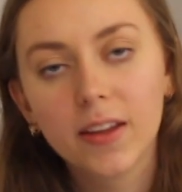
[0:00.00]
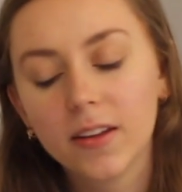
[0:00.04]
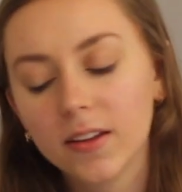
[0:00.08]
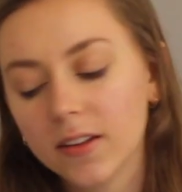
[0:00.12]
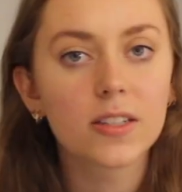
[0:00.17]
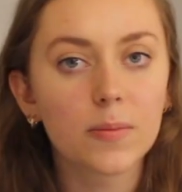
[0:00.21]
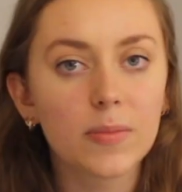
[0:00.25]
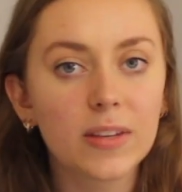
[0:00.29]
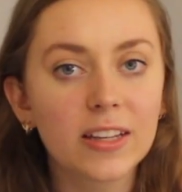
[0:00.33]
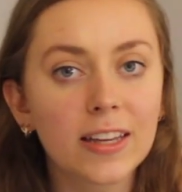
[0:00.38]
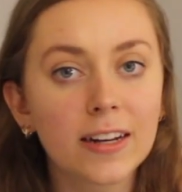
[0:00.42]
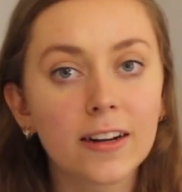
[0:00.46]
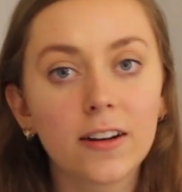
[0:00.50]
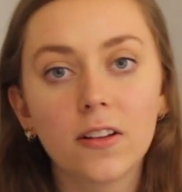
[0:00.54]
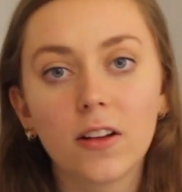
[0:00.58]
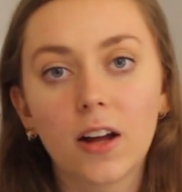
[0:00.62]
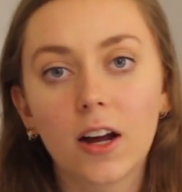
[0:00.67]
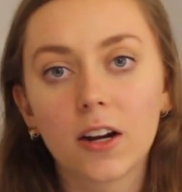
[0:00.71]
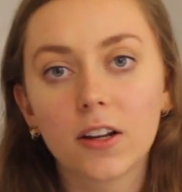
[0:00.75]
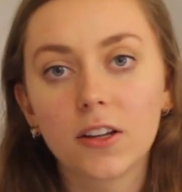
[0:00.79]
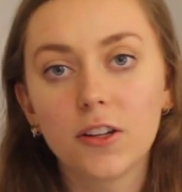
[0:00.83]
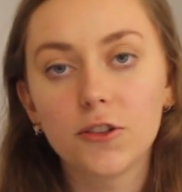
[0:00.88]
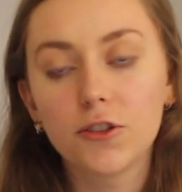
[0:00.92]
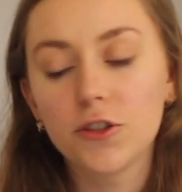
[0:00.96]
Something that a
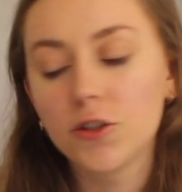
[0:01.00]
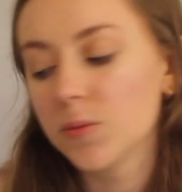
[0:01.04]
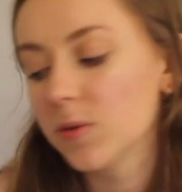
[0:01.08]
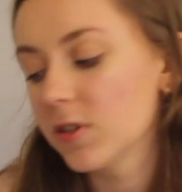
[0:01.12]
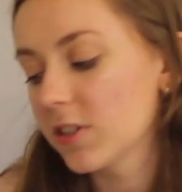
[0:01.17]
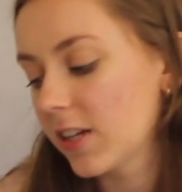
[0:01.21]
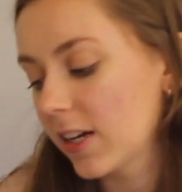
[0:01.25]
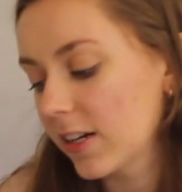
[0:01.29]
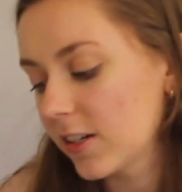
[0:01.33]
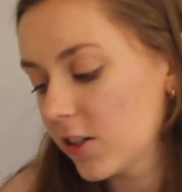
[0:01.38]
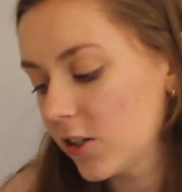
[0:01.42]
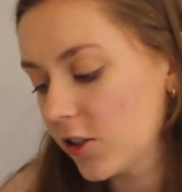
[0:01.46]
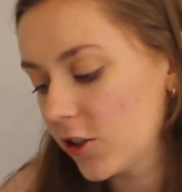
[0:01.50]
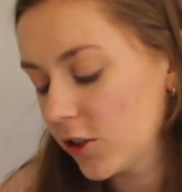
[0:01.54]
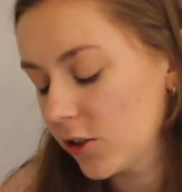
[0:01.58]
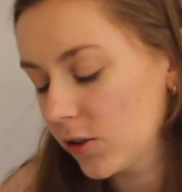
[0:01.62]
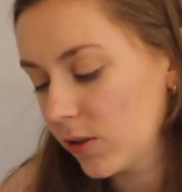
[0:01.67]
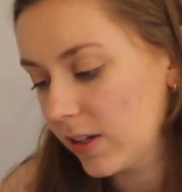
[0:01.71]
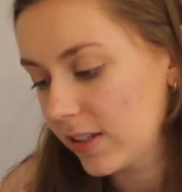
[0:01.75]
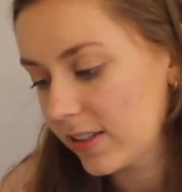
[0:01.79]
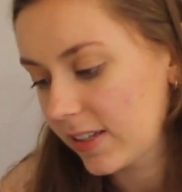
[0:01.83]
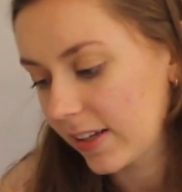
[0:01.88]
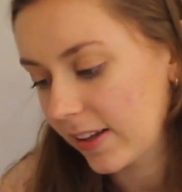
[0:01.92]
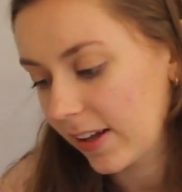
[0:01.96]
lot of YouTubers like to do
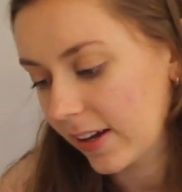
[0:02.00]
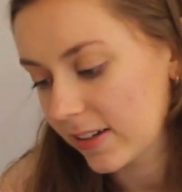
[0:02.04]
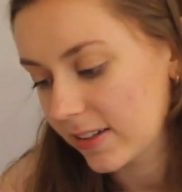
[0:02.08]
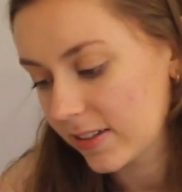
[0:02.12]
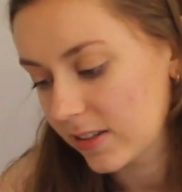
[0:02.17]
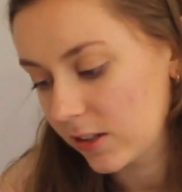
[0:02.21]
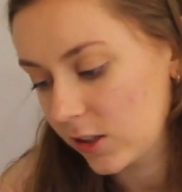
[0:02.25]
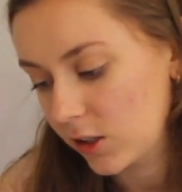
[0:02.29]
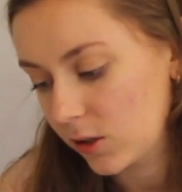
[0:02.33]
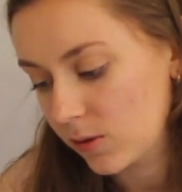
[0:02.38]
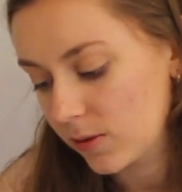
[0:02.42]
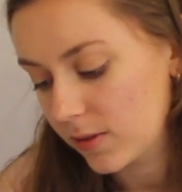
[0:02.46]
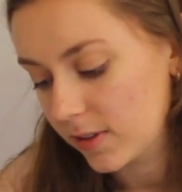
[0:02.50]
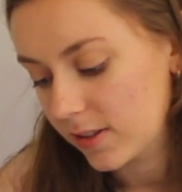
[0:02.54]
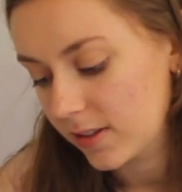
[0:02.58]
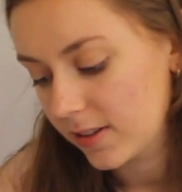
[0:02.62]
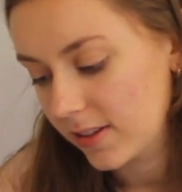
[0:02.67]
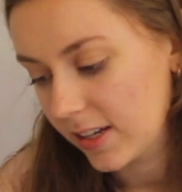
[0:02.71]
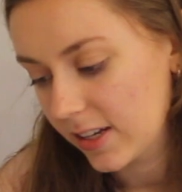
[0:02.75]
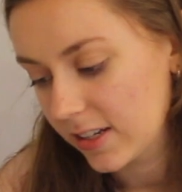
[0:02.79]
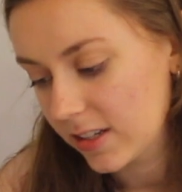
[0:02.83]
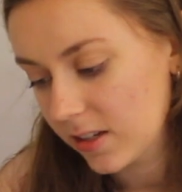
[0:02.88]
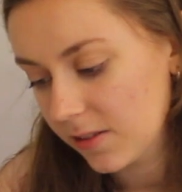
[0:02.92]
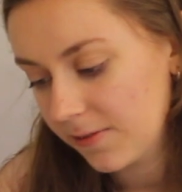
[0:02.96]
is they like to use
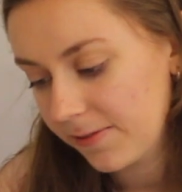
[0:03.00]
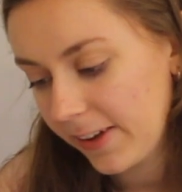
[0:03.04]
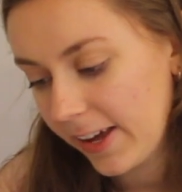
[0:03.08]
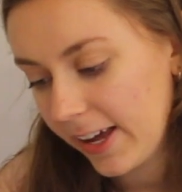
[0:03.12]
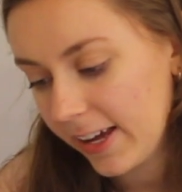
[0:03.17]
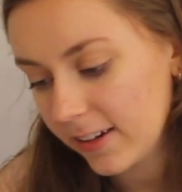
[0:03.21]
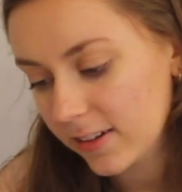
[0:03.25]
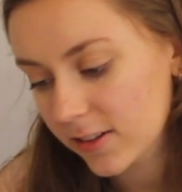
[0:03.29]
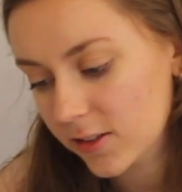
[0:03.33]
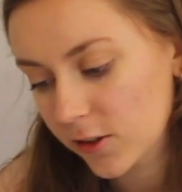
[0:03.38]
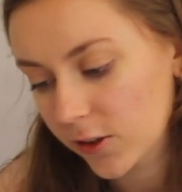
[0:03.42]
this effect.